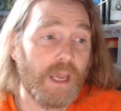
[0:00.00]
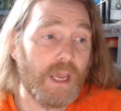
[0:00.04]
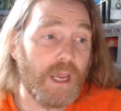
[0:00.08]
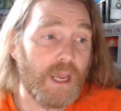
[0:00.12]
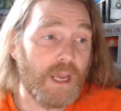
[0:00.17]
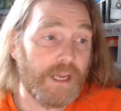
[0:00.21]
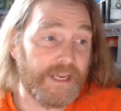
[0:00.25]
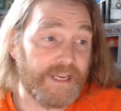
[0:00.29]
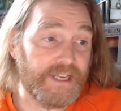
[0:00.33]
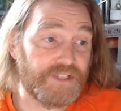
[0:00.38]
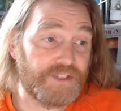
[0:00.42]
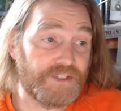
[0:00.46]

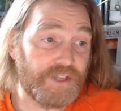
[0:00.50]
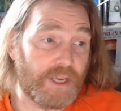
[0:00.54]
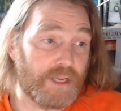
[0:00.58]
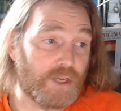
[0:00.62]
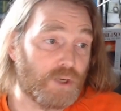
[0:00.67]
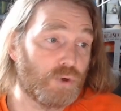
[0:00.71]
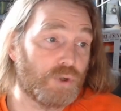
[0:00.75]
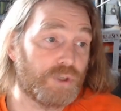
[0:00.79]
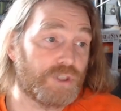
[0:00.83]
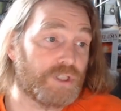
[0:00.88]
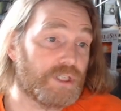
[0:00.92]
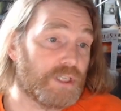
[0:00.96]
is a
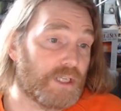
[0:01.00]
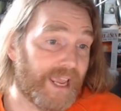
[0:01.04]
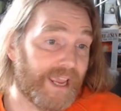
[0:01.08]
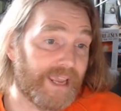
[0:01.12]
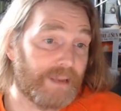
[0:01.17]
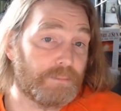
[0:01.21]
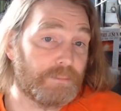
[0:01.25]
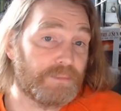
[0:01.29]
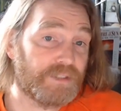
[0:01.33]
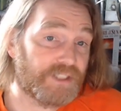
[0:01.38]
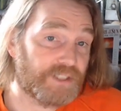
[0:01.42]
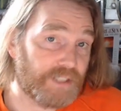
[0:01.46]
good
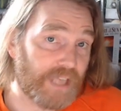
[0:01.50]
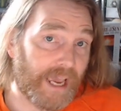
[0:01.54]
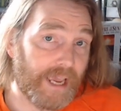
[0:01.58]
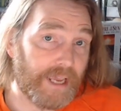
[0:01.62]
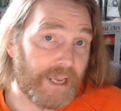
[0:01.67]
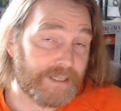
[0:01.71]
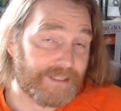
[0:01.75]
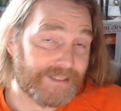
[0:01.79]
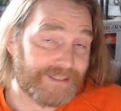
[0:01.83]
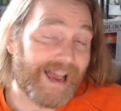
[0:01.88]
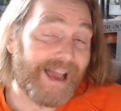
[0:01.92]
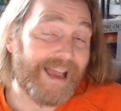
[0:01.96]
game
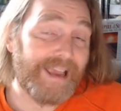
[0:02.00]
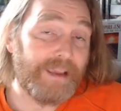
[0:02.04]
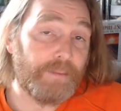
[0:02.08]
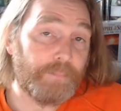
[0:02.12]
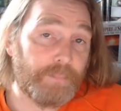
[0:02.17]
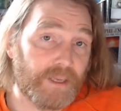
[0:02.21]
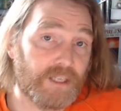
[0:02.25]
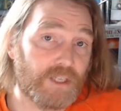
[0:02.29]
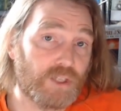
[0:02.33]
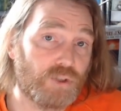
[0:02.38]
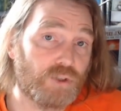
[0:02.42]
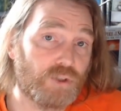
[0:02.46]
type
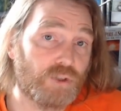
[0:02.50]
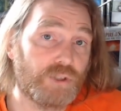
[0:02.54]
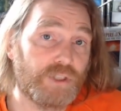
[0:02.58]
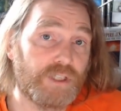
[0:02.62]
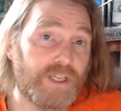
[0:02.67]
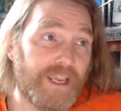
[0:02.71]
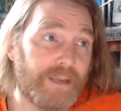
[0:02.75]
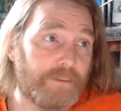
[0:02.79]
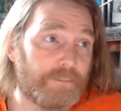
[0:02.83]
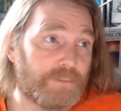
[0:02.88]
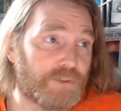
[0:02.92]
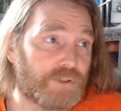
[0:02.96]
and a good
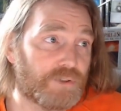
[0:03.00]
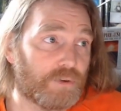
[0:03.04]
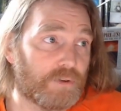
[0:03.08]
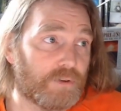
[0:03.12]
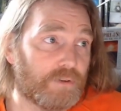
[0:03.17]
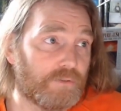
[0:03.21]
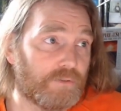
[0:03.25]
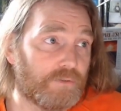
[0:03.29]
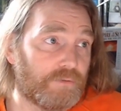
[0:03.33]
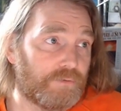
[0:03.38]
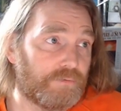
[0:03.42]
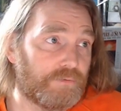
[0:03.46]
game sort
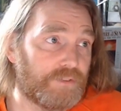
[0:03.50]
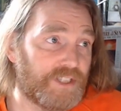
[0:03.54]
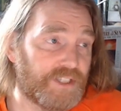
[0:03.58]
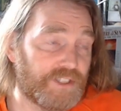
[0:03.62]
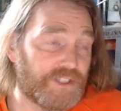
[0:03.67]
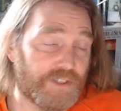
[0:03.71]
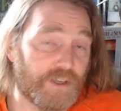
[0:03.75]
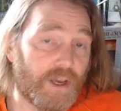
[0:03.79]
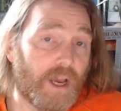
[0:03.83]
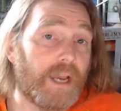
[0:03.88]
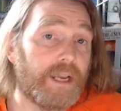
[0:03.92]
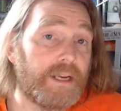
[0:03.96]
of
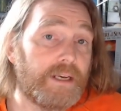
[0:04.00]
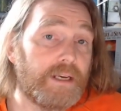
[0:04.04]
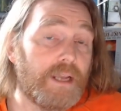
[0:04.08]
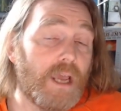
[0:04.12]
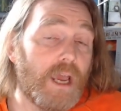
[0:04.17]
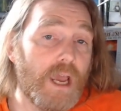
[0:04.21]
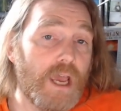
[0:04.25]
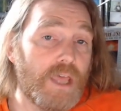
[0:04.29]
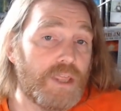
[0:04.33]
design